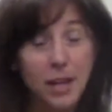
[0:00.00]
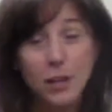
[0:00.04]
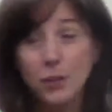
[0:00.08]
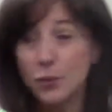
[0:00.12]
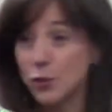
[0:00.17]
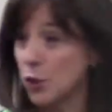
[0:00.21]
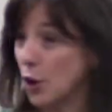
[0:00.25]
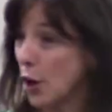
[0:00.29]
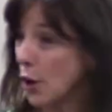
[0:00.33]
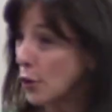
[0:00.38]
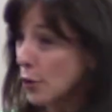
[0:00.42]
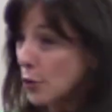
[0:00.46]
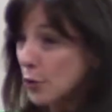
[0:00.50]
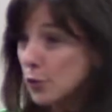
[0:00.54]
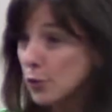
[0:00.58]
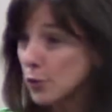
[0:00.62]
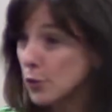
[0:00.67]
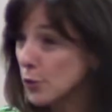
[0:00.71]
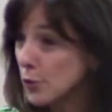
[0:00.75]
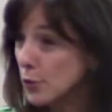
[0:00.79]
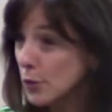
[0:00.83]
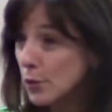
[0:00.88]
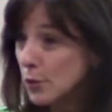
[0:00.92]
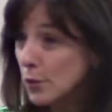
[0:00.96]
charter
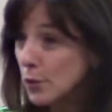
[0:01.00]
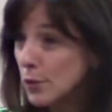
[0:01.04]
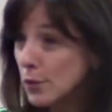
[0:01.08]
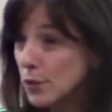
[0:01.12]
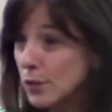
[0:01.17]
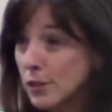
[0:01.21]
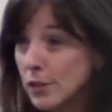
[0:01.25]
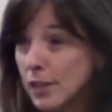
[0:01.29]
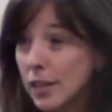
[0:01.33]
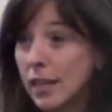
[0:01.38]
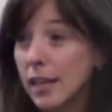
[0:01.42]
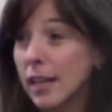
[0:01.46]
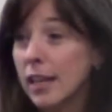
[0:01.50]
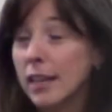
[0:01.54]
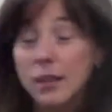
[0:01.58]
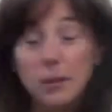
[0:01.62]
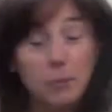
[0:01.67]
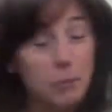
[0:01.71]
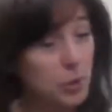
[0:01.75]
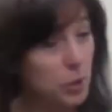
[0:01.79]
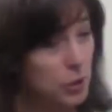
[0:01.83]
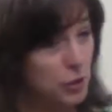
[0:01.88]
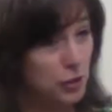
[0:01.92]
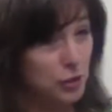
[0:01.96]
schools. The
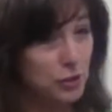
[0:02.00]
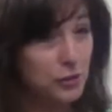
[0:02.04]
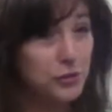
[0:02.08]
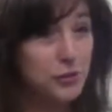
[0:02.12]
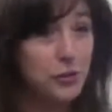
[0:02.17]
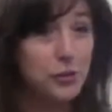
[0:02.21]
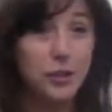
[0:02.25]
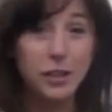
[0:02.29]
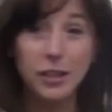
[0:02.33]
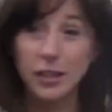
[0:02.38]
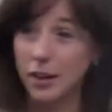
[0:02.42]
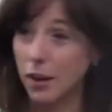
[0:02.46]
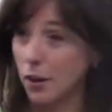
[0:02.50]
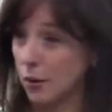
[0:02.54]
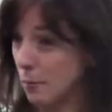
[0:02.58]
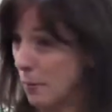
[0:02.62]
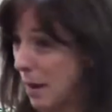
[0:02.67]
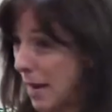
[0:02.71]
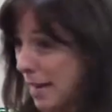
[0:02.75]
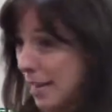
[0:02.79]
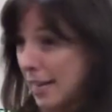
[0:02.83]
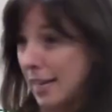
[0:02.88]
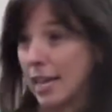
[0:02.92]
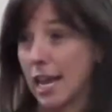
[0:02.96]
Bushes are
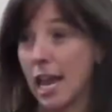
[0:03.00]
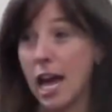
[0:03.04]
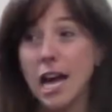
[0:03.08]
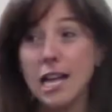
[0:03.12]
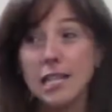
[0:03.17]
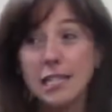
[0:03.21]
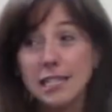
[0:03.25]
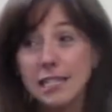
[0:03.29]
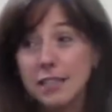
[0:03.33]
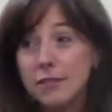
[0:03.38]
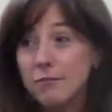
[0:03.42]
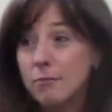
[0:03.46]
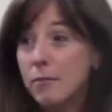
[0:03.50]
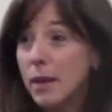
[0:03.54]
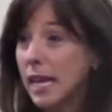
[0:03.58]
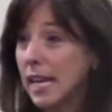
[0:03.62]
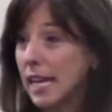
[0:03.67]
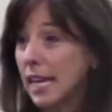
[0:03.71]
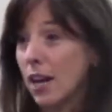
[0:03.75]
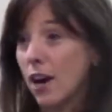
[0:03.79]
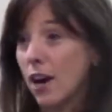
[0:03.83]
making lots of money